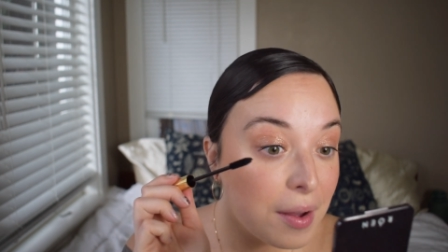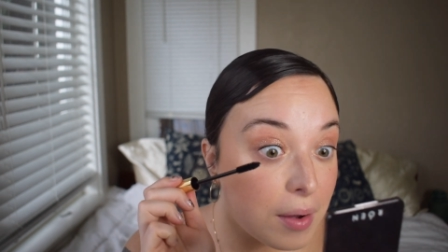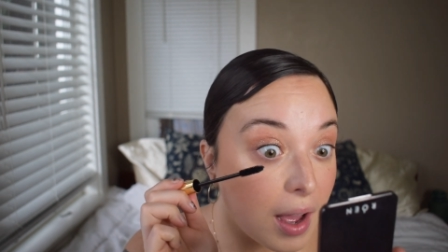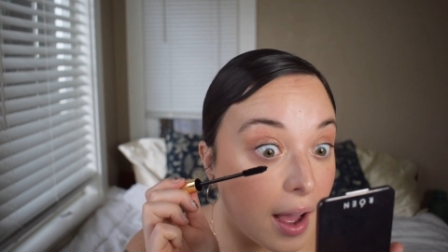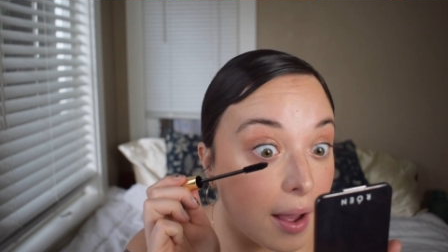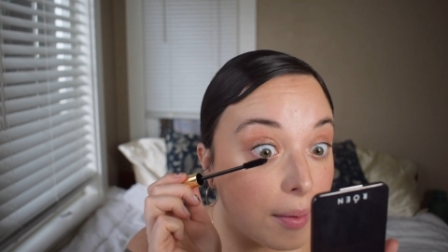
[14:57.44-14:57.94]

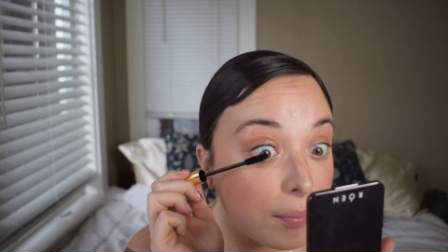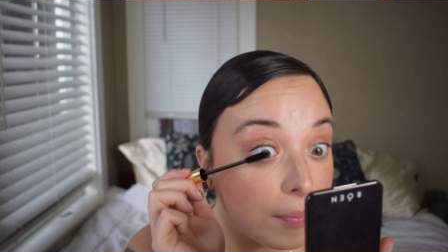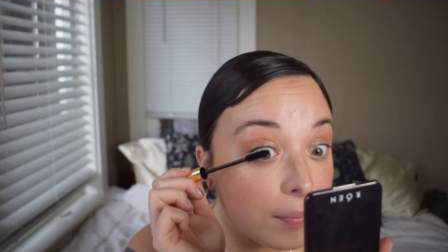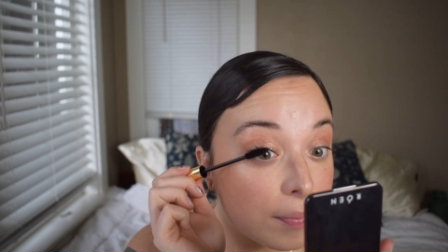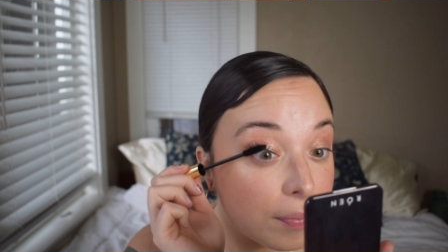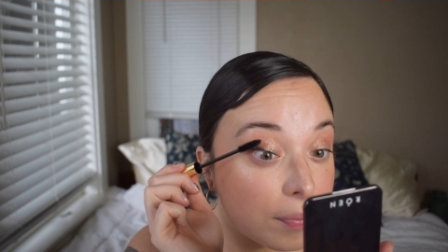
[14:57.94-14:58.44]

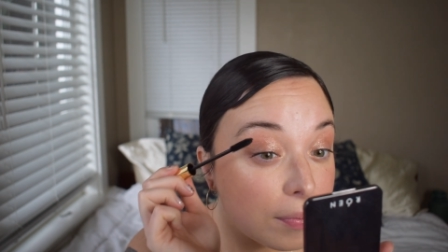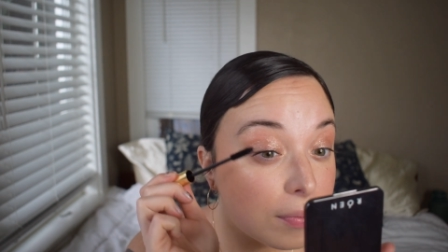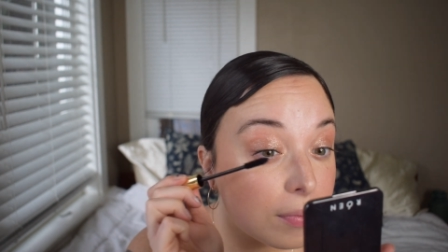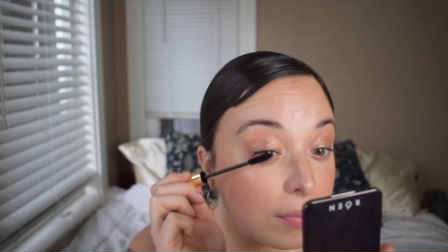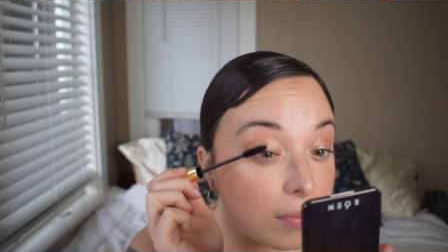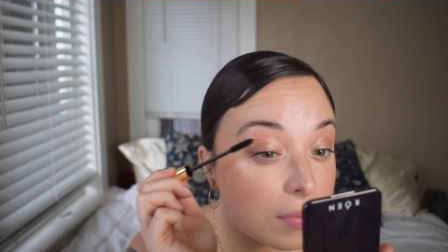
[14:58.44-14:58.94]
um,
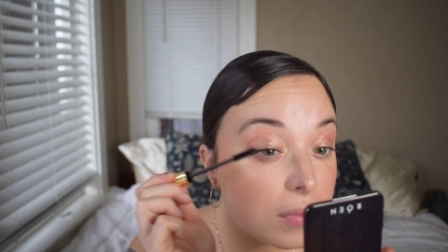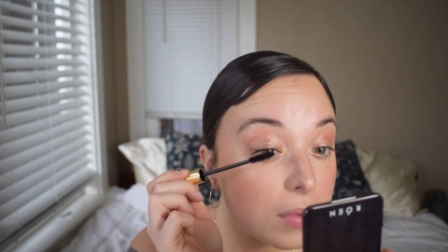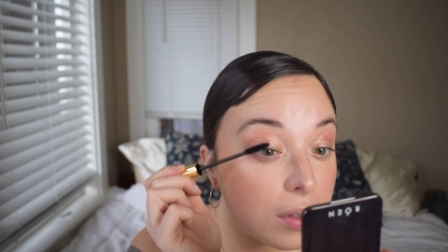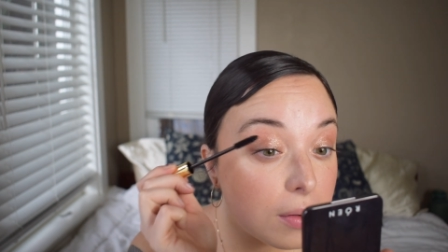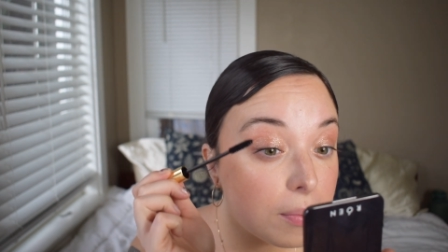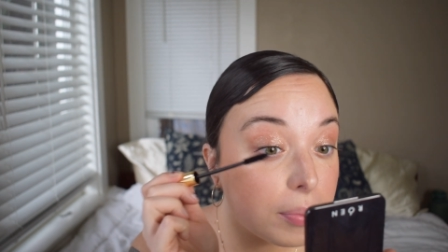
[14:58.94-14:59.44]

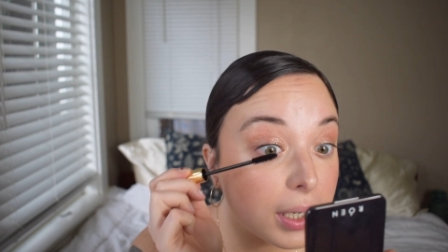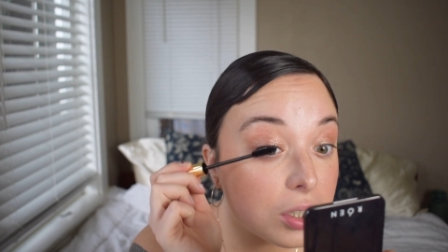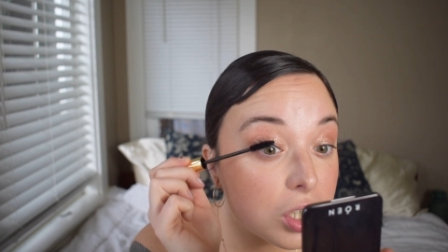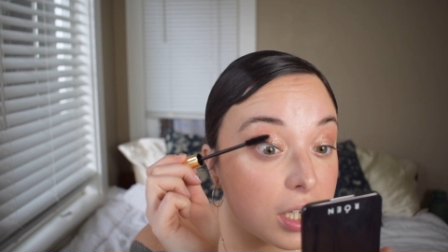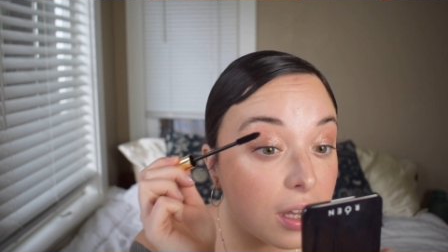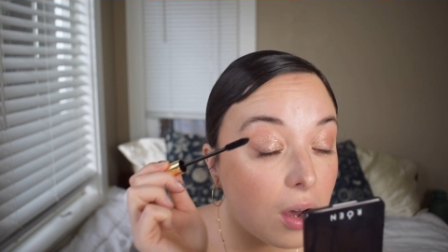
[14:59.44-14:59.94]
but
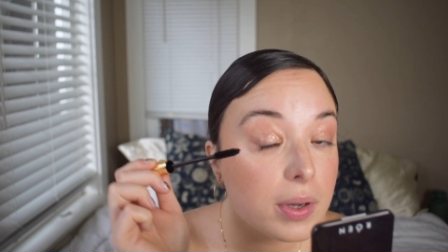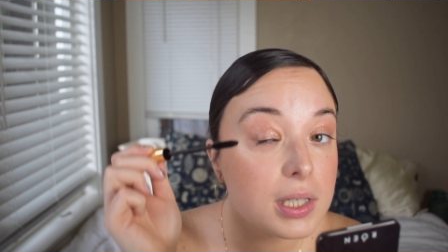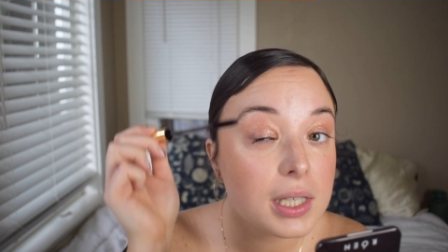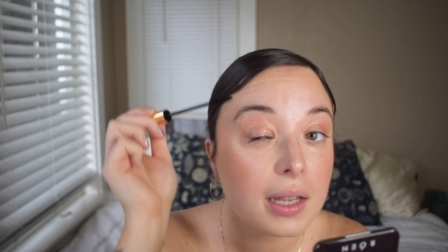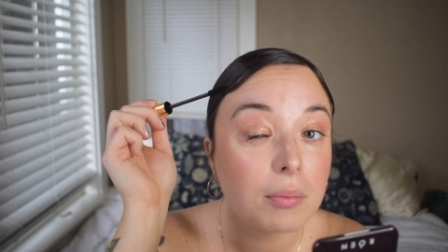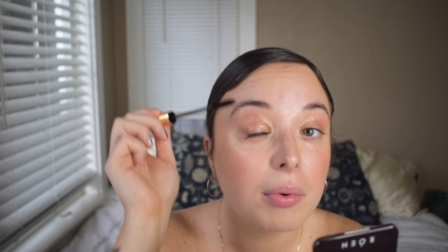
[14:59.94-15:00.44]
she
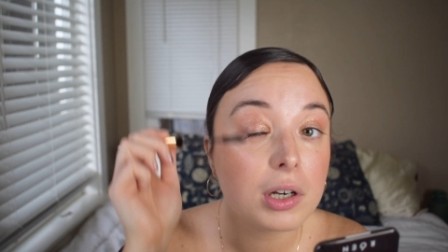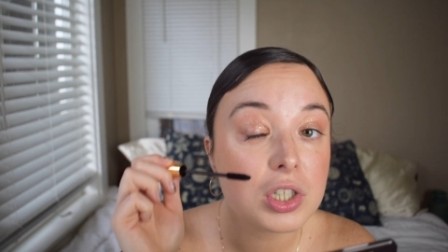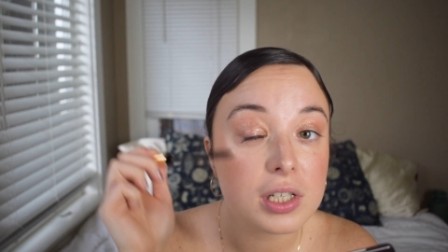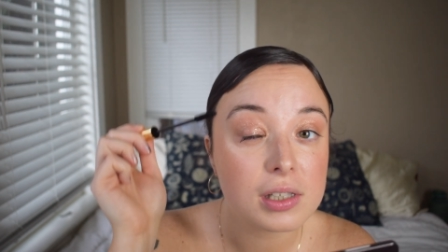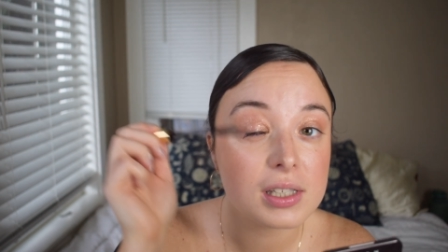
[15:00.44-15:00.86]
always like brushes